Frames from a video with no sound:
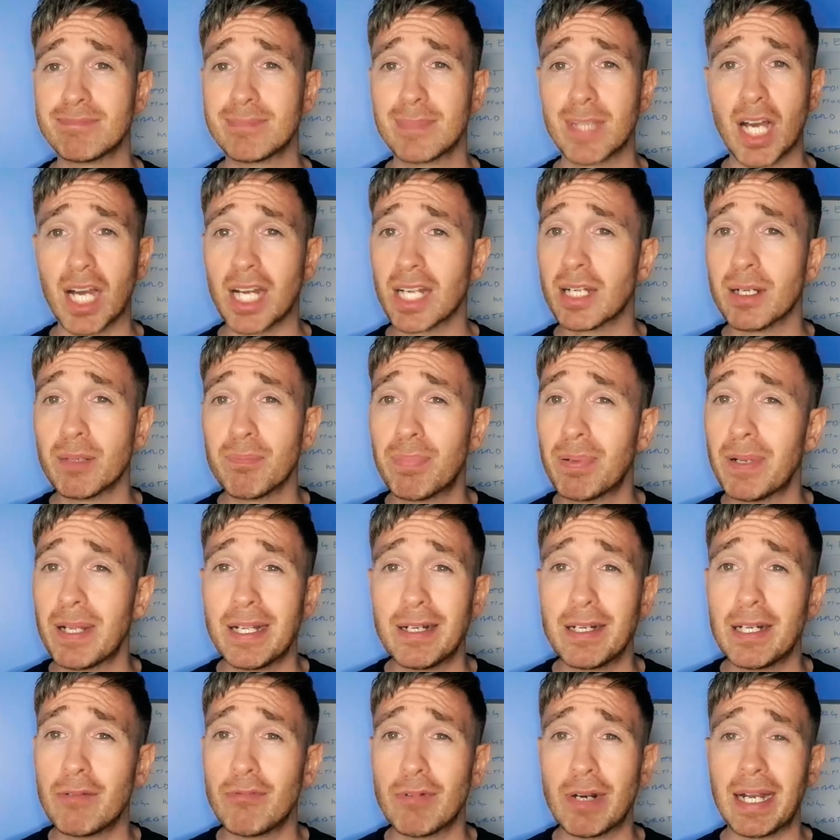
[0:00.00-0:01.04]
I
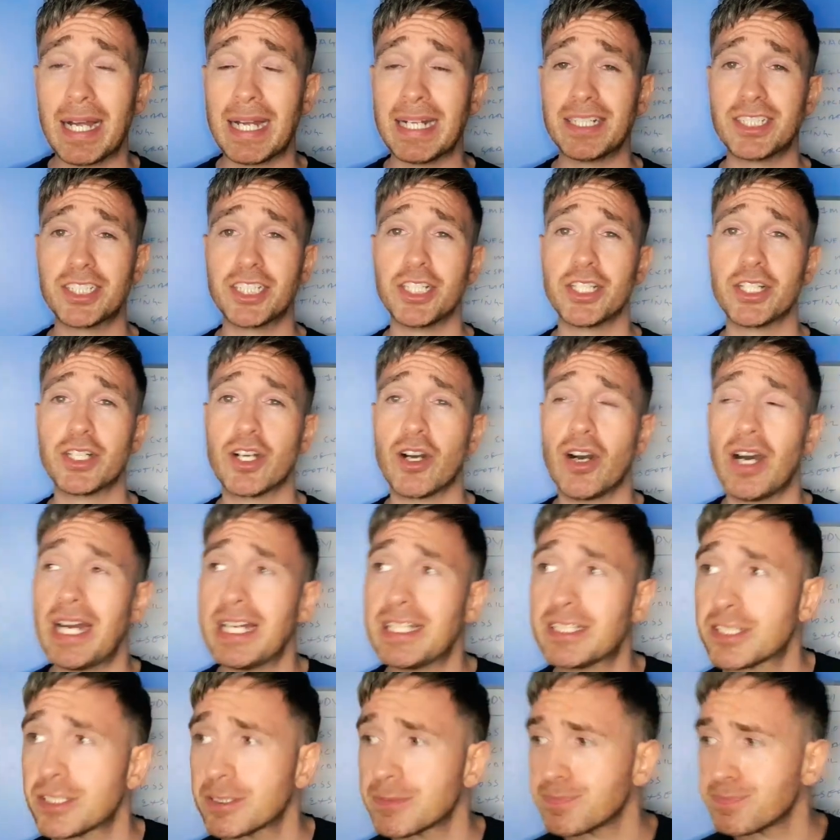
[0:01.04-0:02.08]
completely relate to you
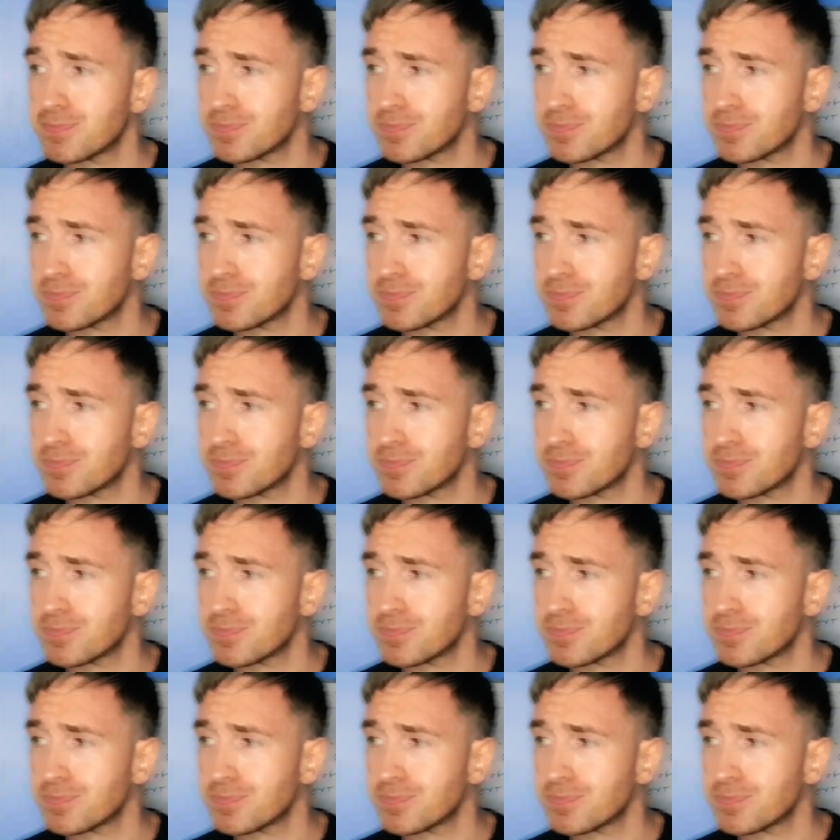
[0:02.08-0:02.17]
guys.